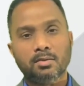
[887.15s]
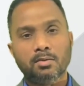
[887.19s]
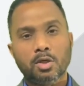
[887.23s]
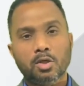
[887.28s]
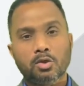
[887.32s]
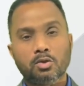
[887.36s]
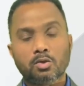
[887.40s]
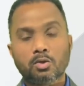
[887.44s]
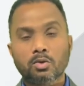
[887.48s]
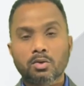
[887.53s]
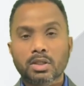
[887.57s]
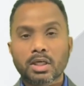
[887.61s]

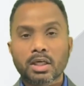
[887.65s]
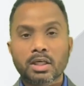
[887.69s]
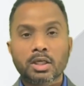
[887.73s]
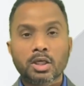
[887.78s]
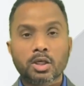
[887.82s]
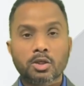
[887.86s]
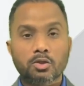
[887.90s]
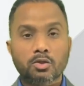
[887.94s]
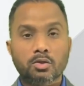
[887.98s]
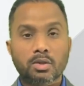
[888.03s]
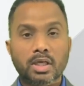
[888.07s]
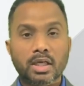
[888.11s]
so that
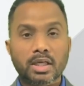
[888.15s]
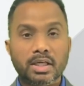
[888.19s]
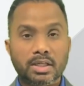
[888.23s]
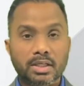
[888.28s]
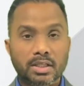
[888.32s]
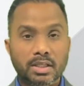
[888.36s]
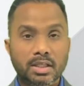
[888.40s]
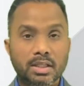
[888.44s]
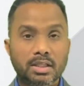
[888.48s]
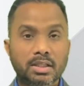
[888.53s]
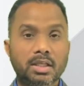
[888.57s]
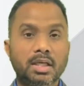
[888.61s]
you can
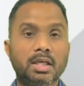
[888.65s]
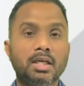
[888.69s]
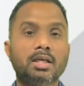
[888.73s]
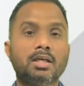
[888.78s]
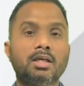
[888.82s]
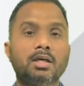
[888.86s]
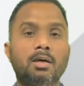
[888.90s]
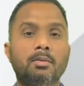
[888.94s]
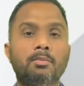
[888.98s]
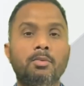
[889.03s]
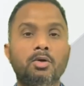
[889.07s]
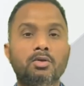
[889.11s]

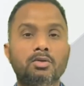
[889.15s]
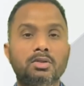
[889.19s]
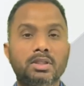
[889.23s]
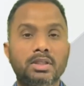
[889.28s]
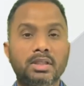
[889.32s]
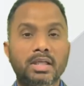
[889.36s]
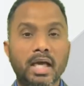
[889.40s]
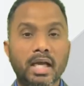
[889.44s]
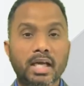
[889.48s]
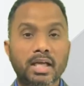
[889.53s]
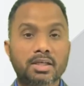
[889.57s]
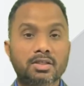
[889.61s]
rethink about the
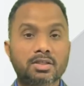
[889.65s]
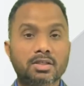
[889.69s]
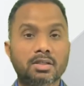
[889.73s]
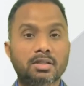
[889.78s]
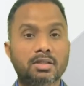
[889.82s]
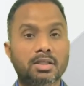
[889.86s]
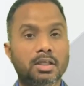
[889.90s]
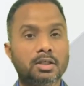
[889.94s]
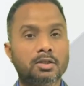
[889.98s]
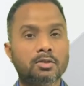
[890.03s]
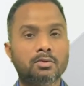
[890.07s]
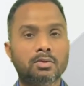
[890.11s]
direction
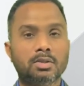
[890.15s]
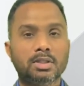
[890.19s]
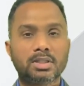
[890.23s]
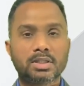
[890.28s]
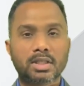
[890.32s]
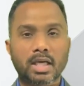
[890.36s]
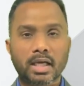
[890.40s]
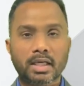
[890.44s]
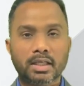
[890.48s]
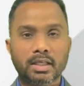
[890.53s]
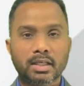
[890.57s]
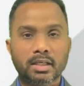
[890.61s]
that you
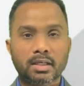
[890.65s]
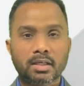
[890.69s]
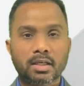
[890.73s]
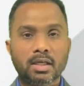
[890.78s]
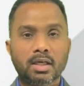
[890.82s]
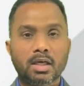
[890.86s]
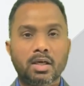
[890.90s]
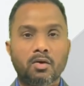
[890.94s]
decided